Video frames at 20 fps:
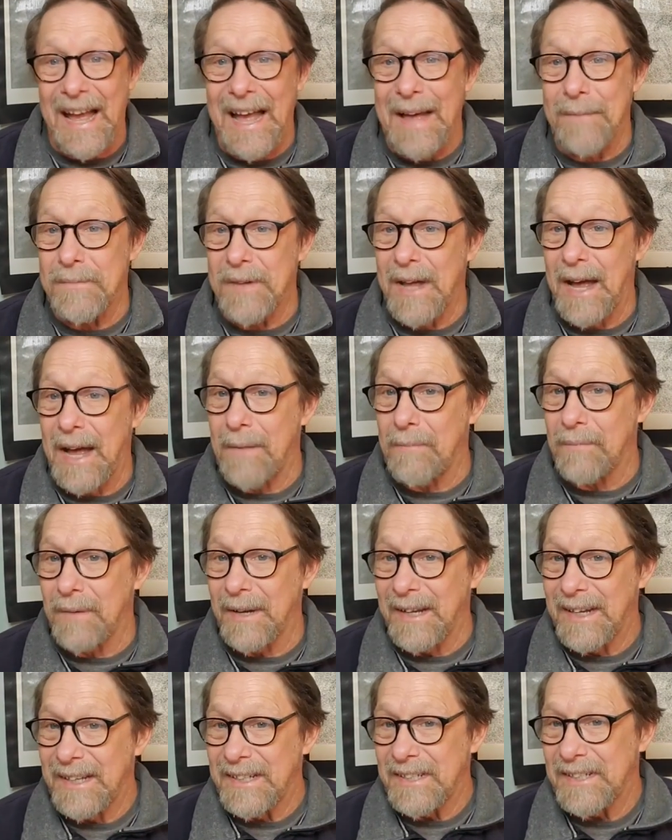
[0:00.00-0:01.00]
I'm I'm
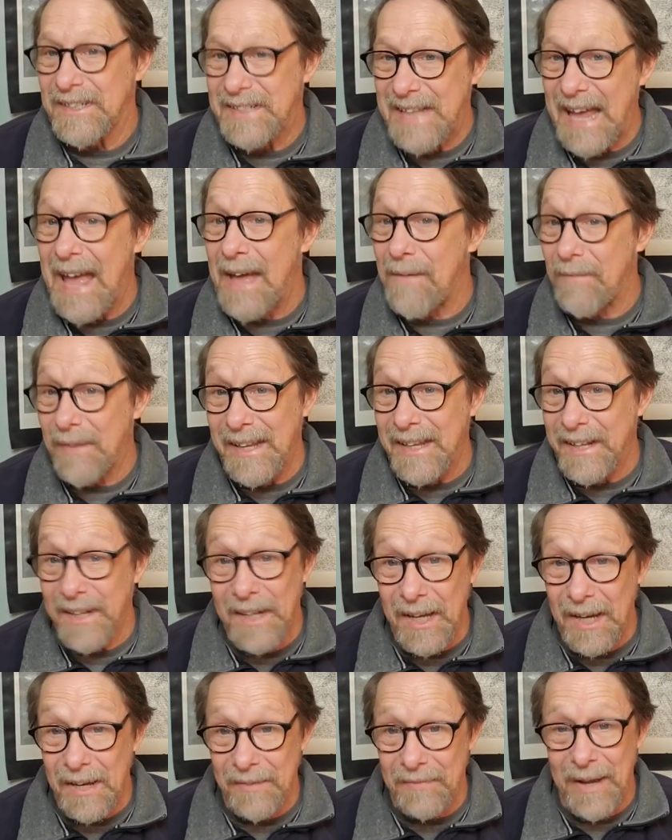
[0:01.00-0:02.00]
savvy
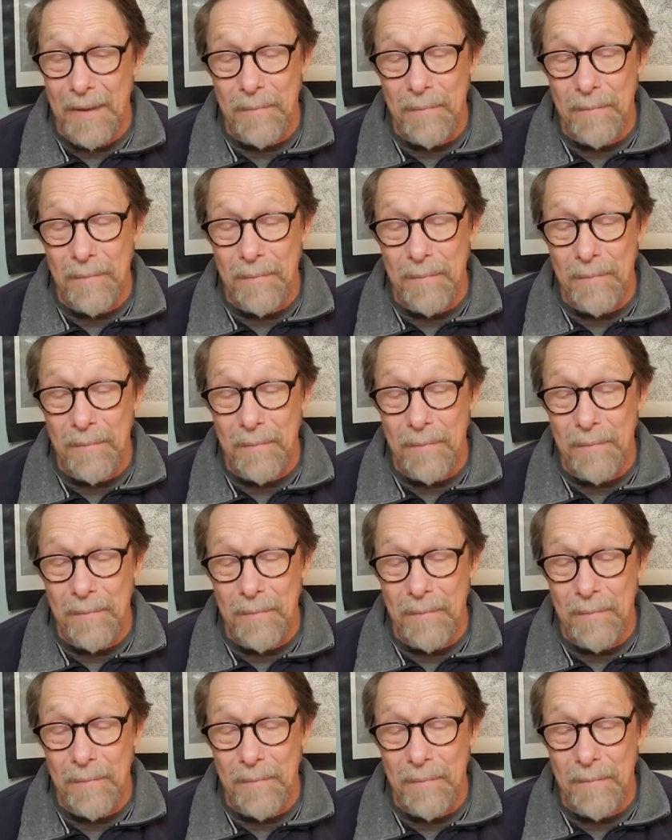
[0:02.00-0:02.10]
enough,